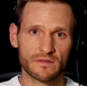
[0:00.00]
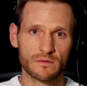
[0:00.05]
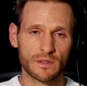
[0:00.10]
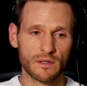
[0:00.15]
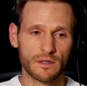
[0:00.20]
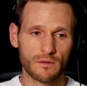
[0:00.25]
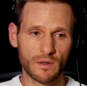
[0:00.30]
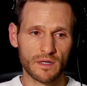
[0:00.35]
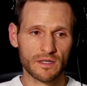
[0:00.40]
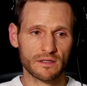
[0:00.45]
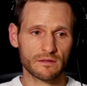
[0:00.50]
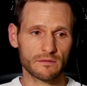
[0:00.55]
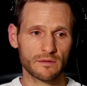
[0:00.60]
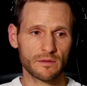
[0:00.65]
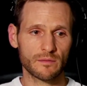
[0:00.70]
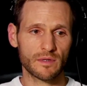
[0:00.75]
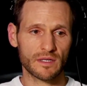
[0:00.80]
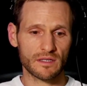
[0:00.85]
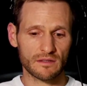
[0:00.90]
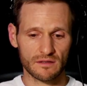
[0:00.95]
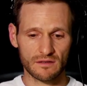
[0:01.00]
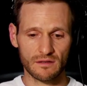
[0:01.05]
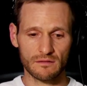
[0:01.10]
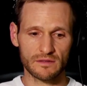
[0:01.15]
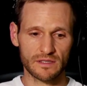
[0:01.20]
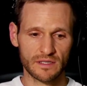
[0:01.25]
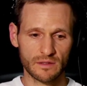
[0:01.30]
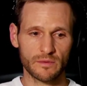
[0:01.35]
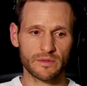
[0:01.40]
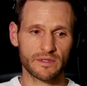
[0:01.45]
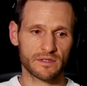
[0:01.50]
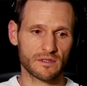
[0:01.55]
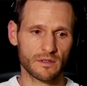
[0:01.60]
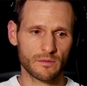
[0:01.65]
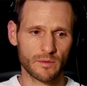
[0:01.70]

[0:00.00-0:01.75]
We want to go deal with the tar.